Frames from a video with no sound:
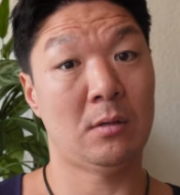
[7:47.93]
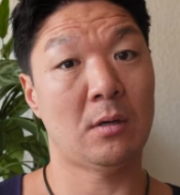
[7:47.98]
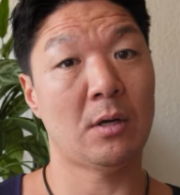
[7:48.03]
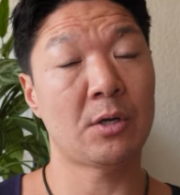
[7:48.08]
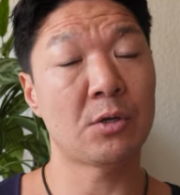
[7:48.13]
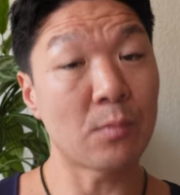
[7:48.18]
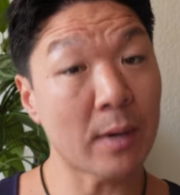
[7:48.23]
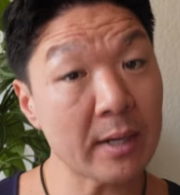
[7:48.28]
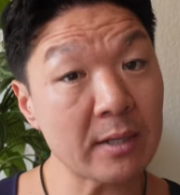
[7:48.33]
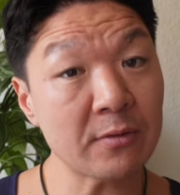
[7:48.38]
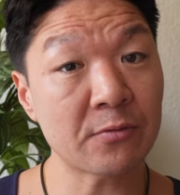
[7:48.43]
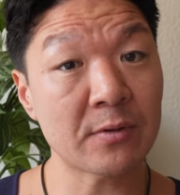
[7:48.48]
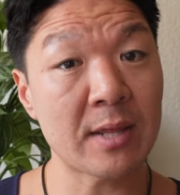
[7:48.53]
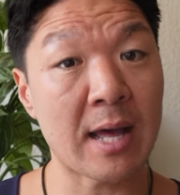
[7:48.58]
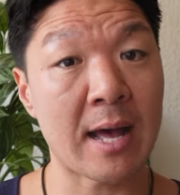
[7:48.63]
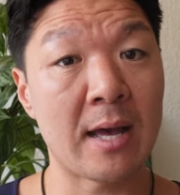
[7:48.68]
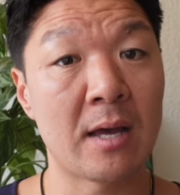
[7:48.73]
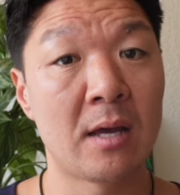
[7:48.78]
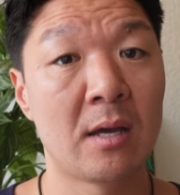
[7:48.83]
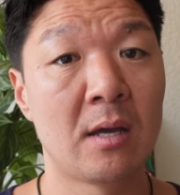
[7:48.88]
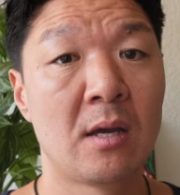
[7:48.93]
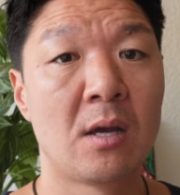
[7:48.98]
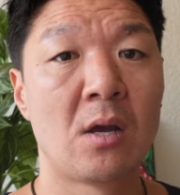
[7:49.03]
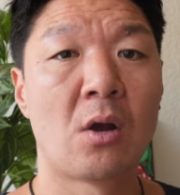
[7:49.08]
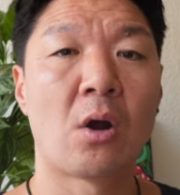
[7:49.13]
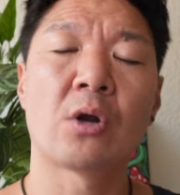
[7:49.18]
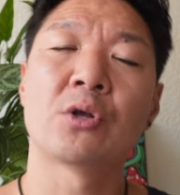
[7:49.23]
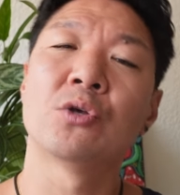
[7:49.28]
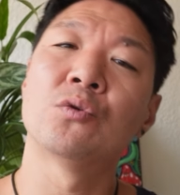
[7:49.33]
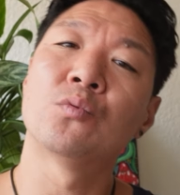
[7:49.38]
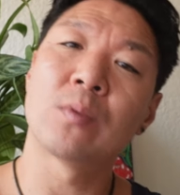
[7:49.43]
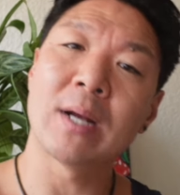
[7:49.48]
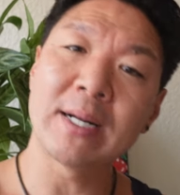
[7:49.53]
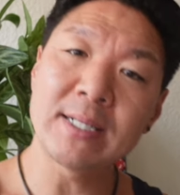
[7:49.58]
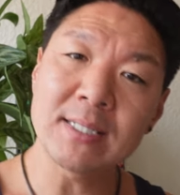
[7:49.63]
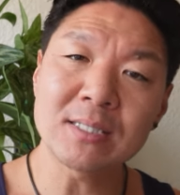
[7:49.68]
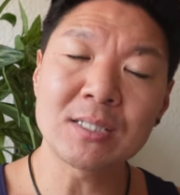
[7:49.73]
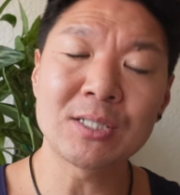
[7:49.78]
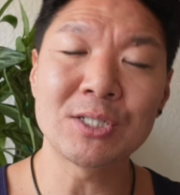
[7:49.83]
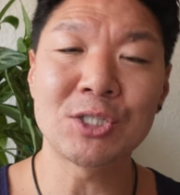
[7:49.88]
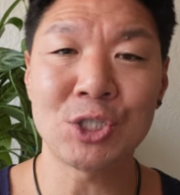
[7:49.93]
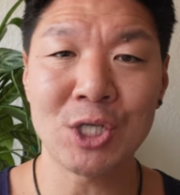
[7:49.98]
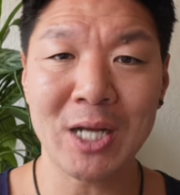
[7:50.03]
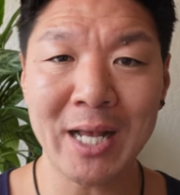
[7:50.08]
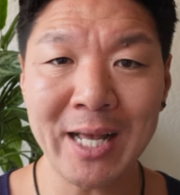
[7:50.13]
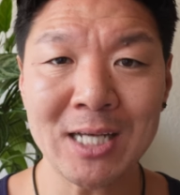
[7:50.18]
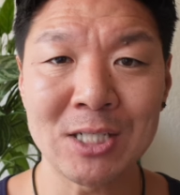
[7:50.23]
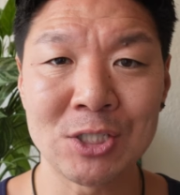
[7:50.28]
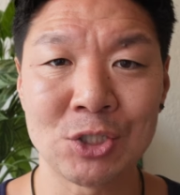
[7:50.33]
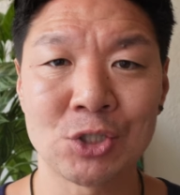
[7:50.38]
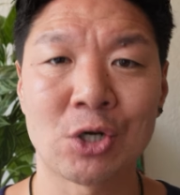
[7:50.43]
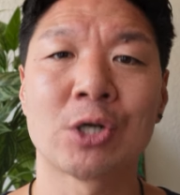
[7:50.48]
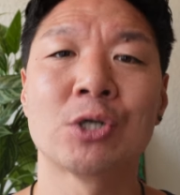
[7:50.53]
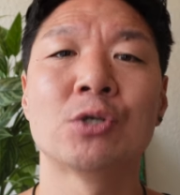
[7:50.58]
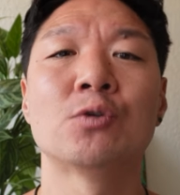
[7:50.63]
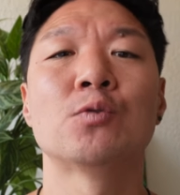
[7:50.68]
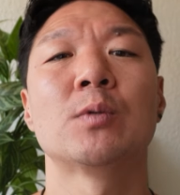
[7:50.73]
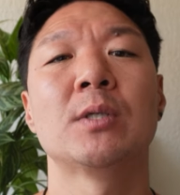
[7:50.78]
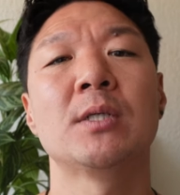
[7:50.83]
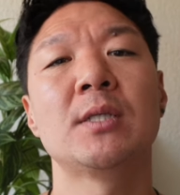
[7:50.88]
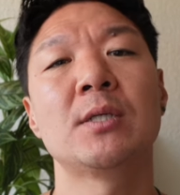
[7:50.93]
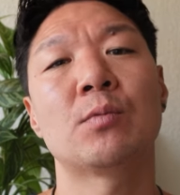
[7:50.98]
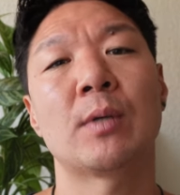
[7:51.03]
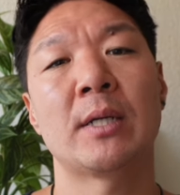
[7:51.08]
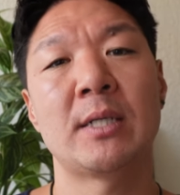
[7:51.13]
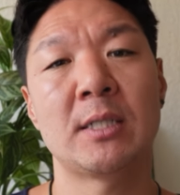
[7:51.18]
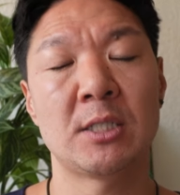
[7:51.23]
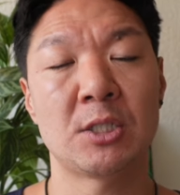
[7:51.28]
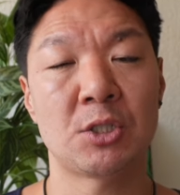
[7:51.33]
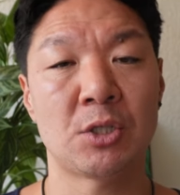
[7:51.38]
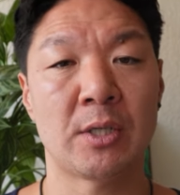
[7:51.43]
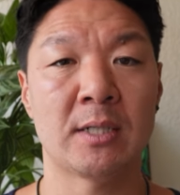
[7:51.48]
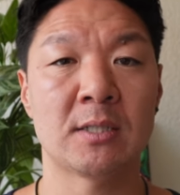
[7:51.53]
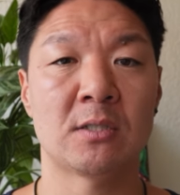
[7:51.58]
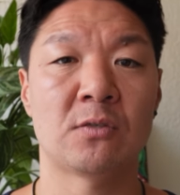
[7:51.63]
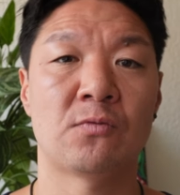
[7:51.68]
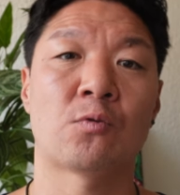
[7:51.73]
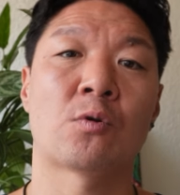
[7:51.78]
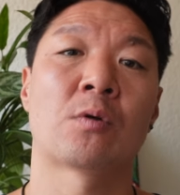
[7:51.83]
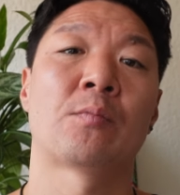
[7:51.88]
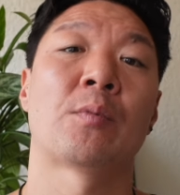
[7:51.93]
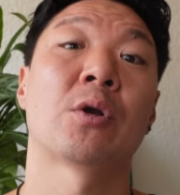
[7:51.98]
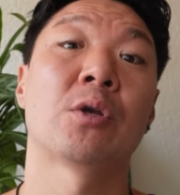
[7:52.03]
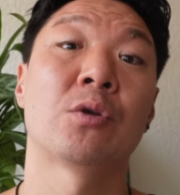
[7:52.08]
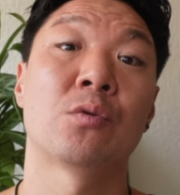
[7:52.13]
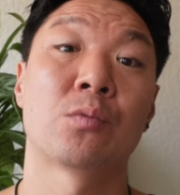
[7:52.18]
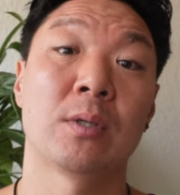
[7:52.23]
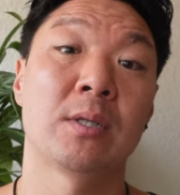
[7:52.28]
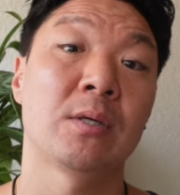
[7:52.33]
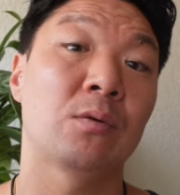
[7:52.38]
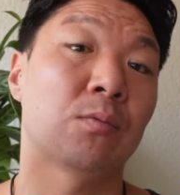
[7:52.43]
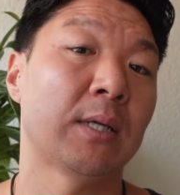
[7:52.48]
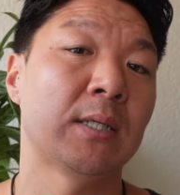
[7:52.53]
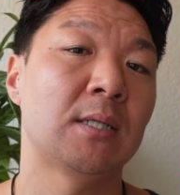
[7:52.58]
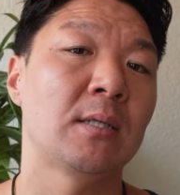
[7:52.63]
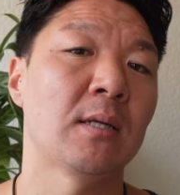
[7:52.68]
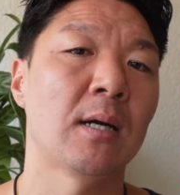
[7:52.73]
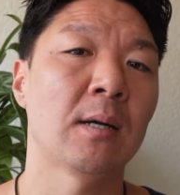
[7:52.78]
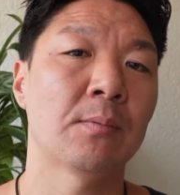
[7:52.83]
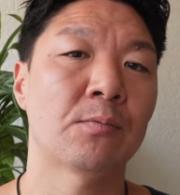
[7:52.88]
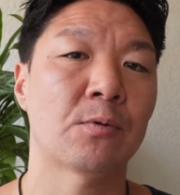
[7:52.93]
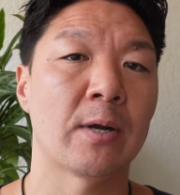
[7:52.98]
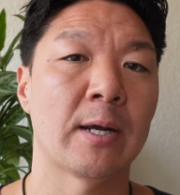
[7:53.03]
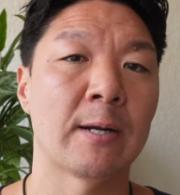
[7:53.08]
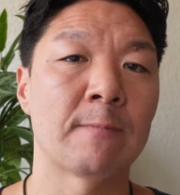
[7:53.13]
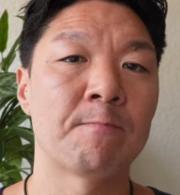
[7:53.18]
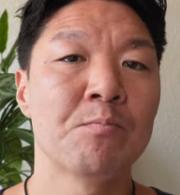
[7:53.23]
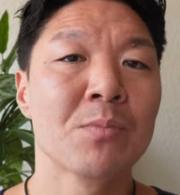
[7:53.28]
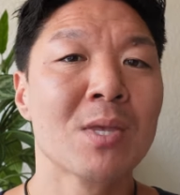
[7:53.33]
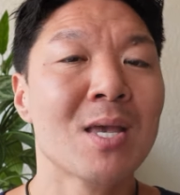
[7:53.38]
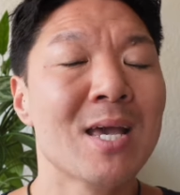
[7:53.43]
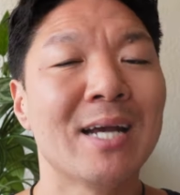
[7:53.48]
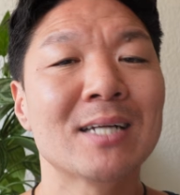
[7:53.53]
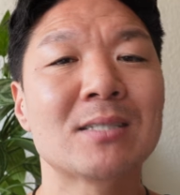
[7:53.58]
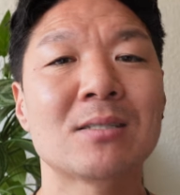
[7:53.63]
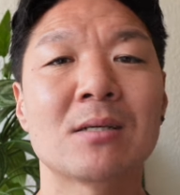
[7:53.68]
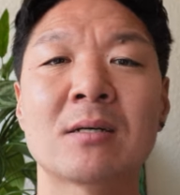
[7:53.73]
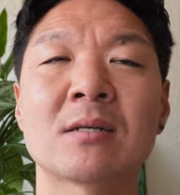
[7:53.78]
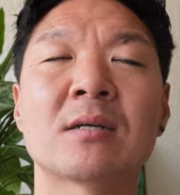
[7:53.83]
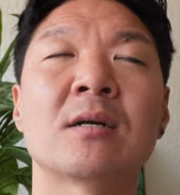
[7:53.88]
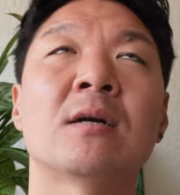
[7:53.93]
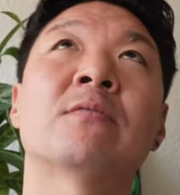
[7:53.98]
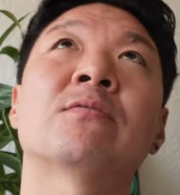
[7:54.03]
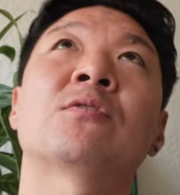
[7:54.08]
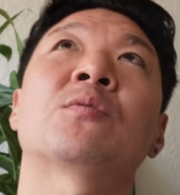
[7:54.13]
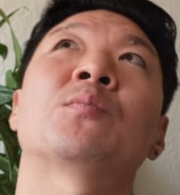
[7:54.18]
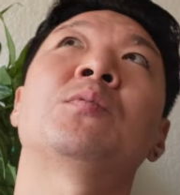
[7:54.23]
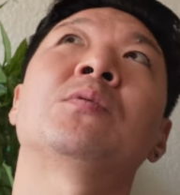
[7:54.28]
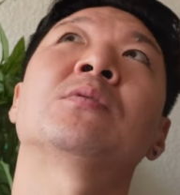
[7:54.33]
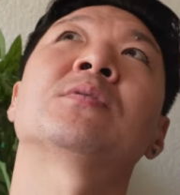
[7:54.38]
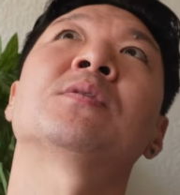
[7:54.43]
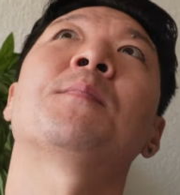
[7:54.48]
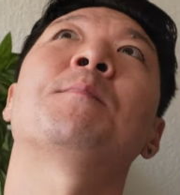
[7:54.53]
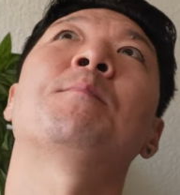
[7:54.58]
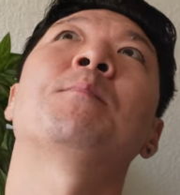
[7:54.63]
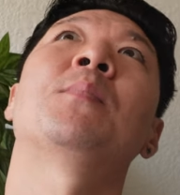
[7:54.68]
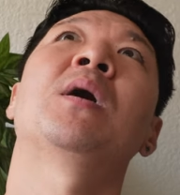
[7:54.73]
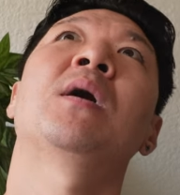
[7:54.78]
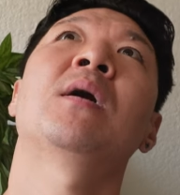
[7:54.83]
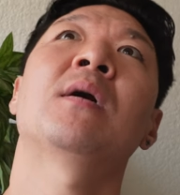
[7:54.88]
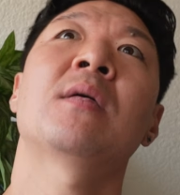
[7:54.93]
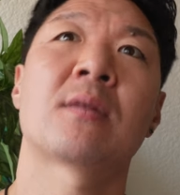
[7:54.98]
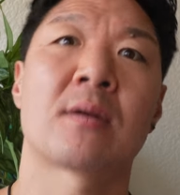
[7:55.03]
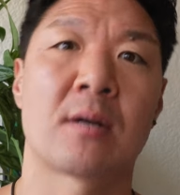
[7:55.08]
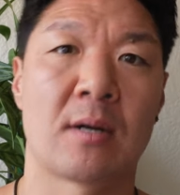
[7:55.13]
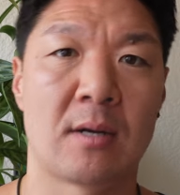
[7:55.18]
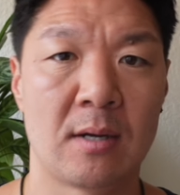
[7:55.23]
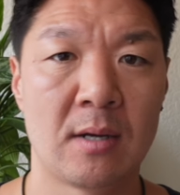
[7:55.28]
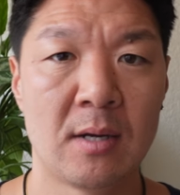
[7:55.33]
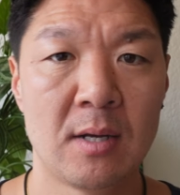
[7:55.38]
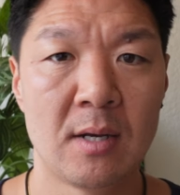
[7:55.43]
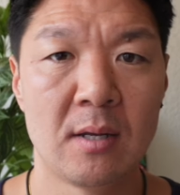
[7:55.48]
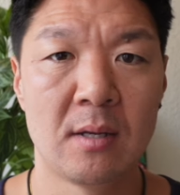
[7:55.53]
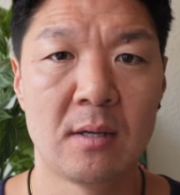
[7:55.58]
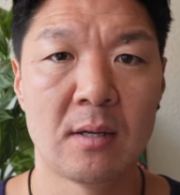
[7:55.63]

Are you ready for that? Are you ready to change? Are you really ready to transform? Are you really ready to upgrade? It's uncomfortable as a mother.